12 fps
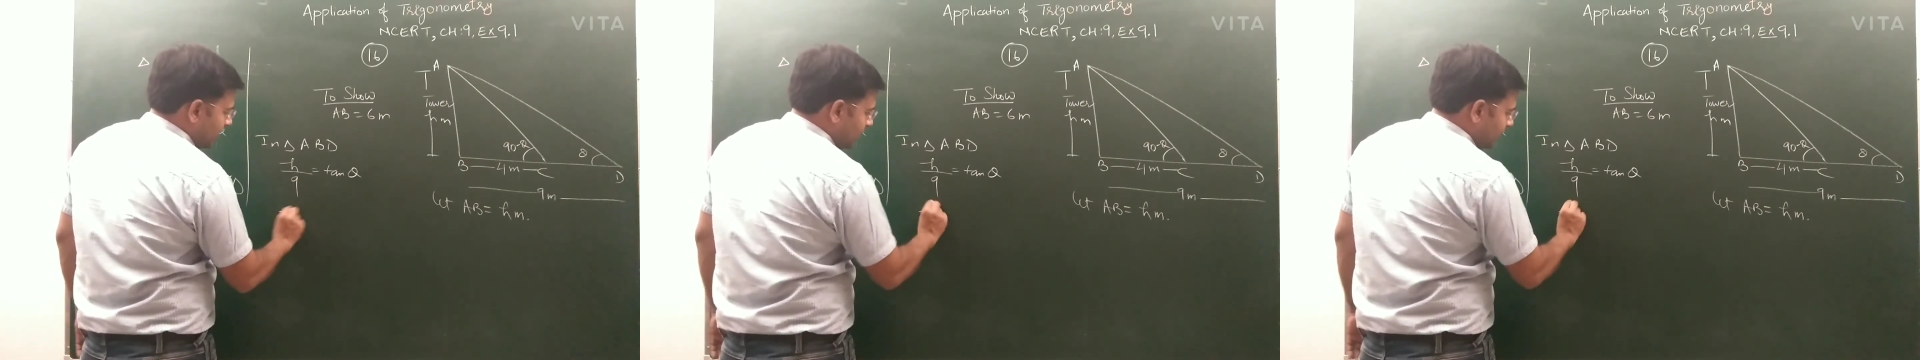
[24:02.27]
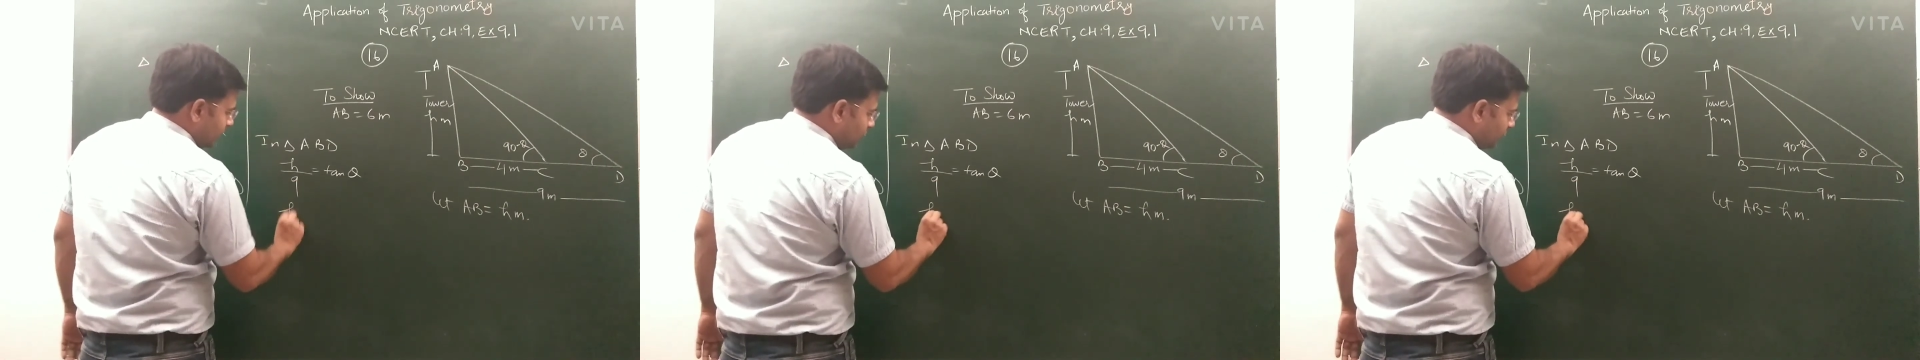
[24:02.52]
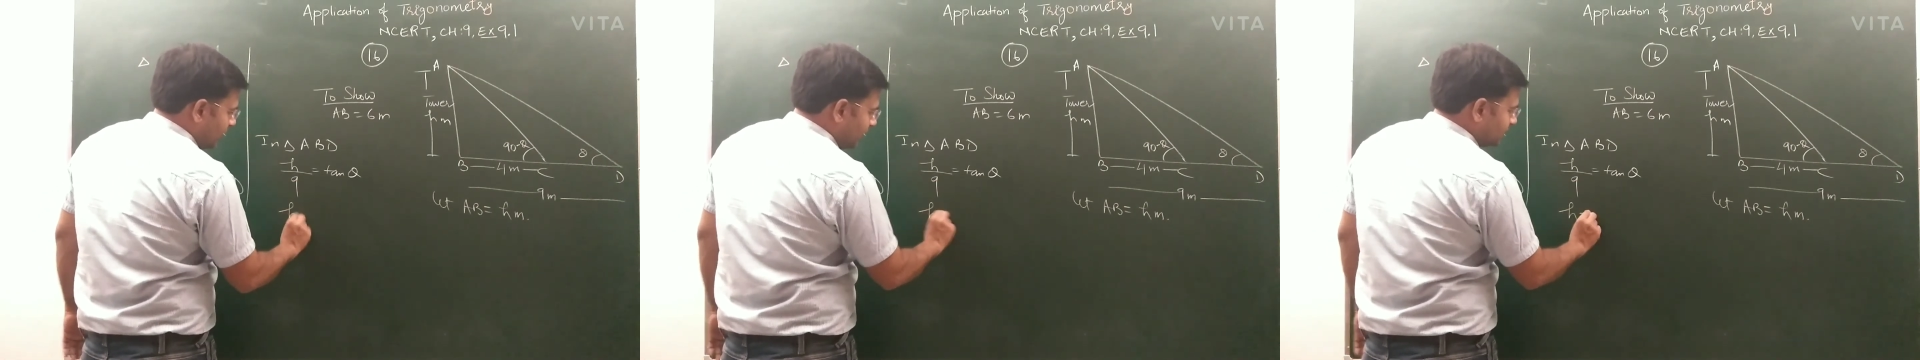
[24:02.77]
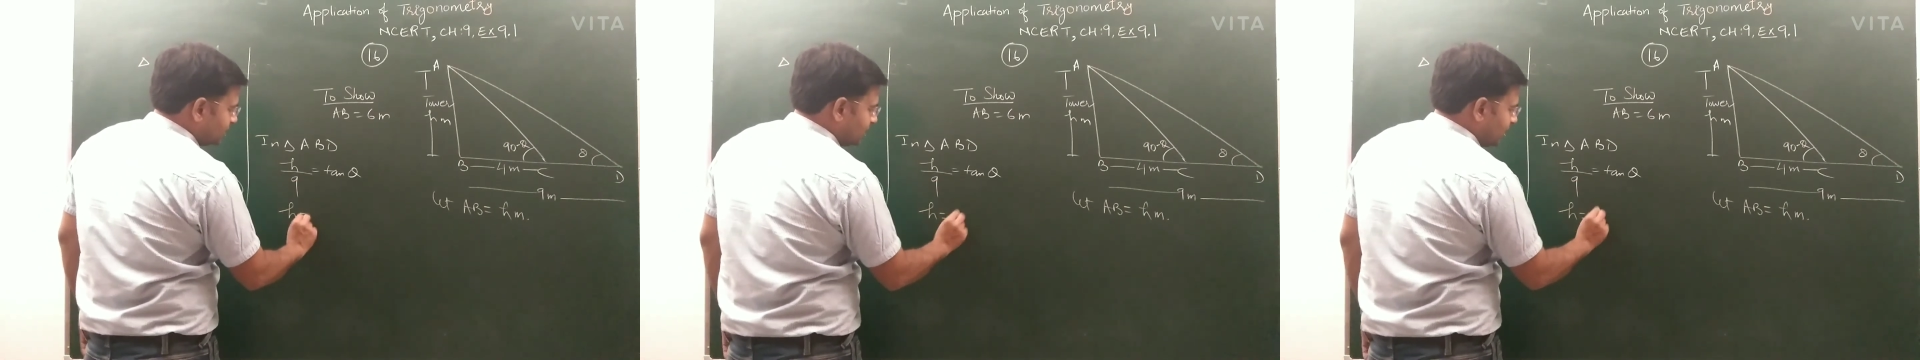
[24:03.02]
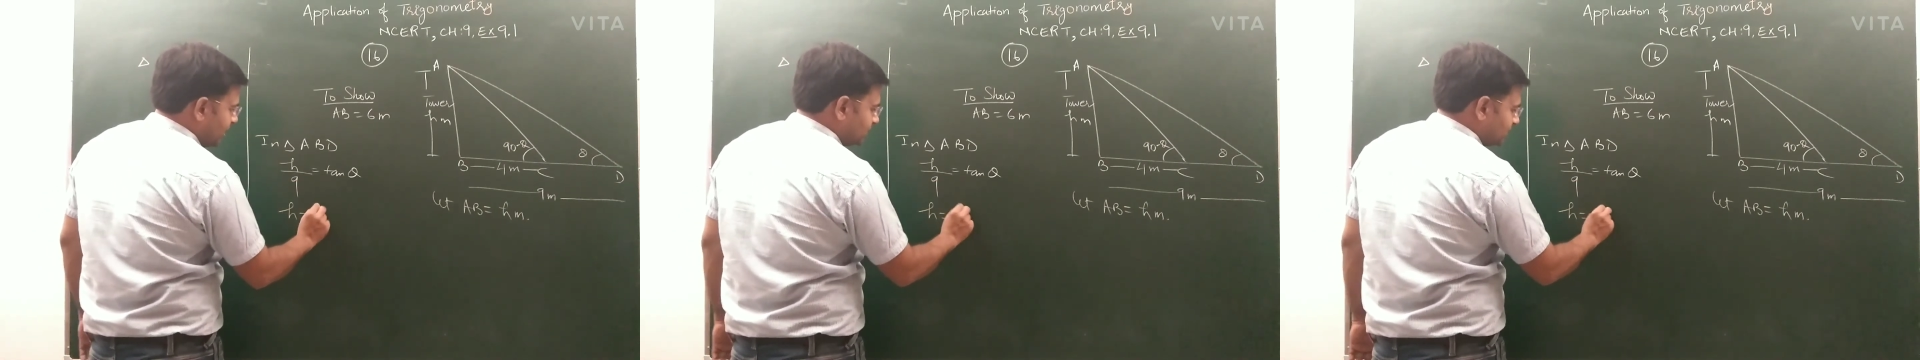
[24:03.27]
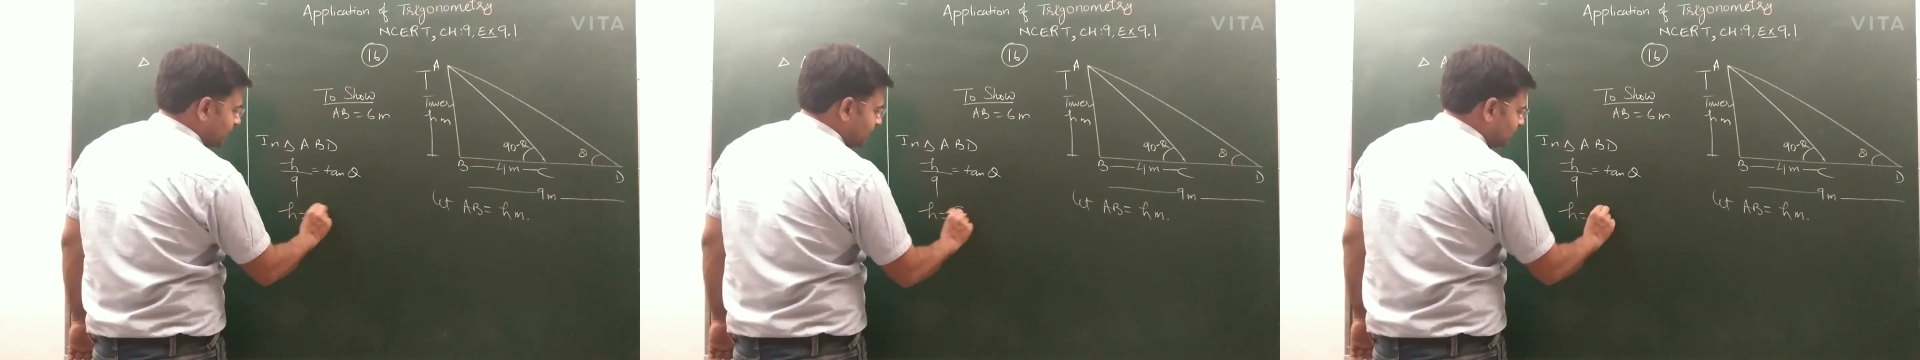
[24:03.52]
write this h as
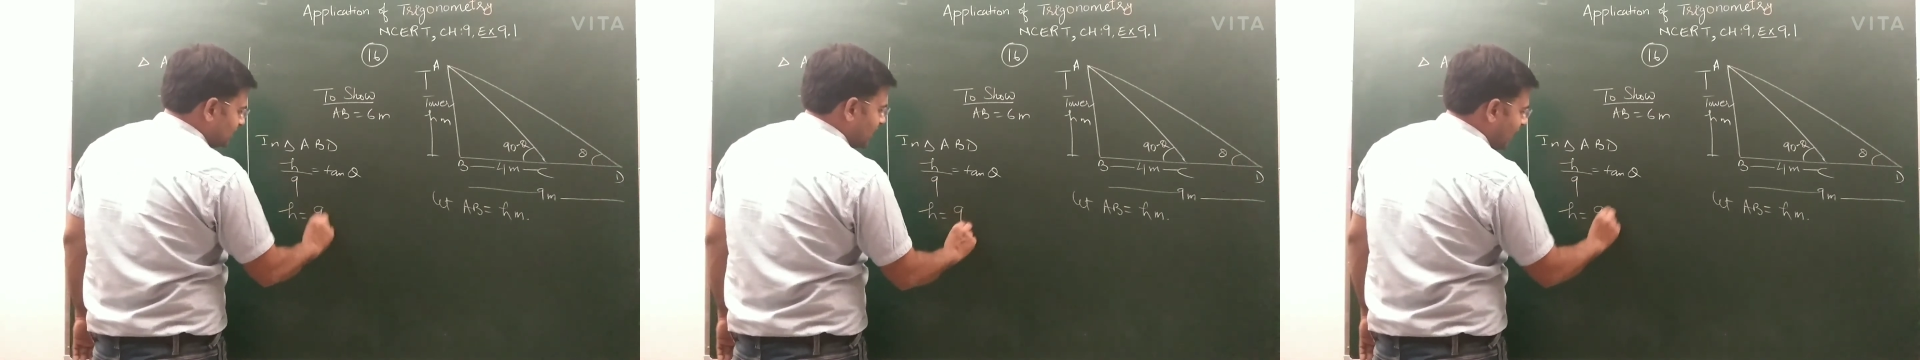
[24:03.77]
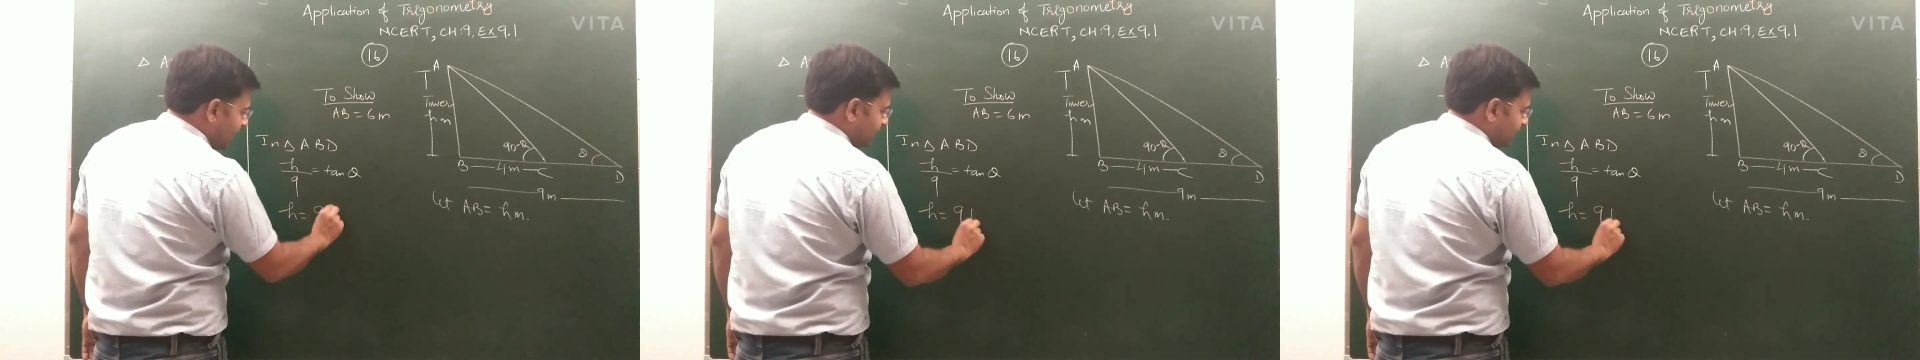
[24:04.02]
9